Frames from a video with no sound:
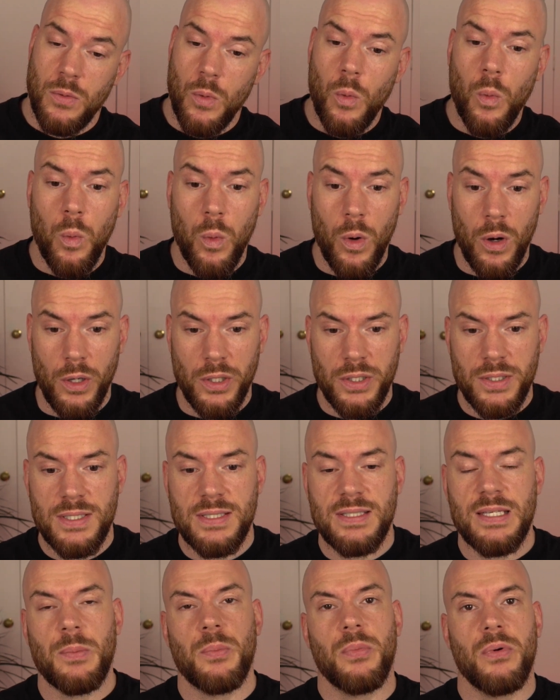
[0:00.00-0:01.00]
what
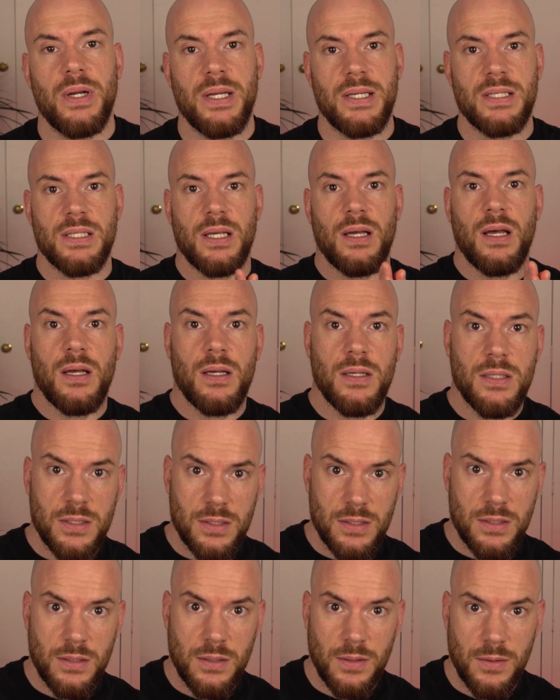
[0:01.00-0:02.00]
separates
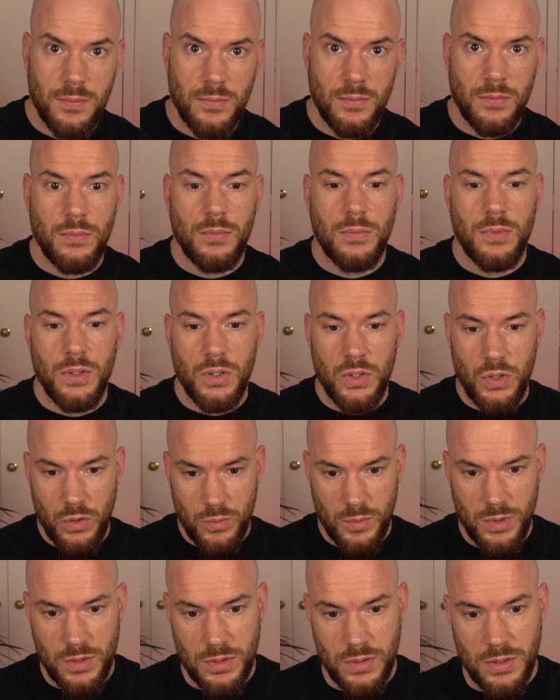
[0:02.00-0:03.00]
us
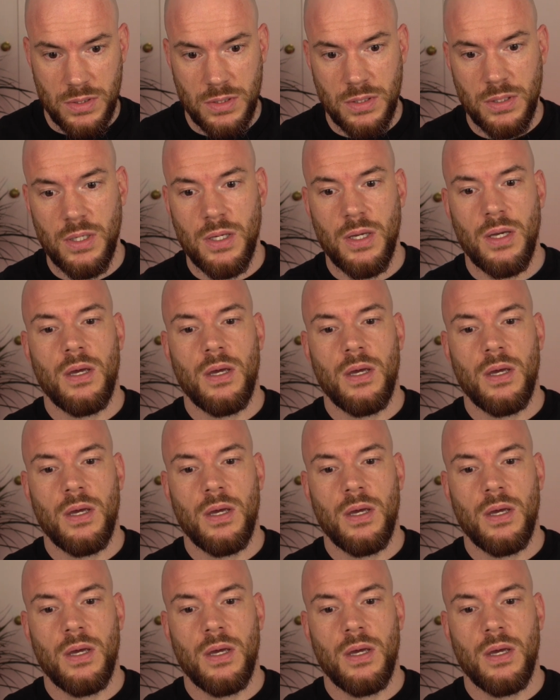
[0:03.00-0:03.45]
humans